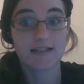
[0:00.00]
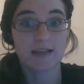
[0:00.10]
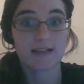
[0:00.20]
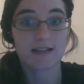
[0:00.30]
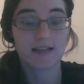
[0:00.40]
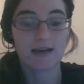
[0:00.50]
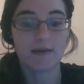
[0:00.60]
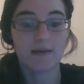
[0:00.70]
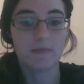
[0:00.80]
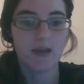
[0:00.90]
send it to
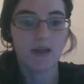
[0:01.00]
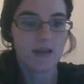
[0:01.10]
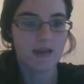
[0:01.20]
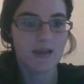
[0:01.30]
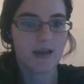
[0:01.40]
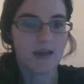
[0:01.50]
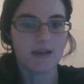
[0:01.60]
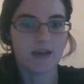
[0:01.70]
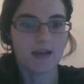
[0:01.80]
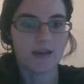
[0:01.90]
them, and
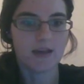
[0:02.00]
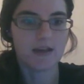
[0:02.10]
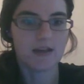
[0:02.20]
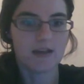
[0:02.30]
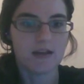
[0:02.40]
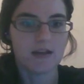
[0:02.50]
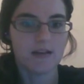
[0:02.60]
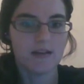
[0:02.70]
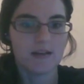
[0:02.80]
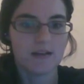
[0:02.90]
then
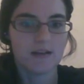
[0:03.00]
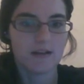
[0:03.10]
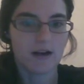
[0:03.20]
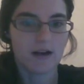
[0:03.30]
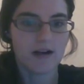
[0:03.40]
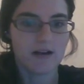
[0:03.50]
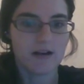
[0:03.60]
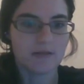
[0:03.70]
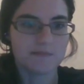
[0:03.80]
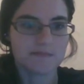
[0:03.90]
I
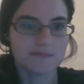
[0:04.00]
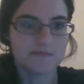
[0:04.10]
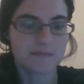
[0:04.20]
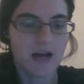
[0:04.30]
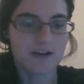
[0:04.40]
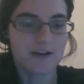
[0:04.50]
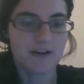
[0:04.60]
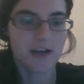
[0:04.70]
don't know if I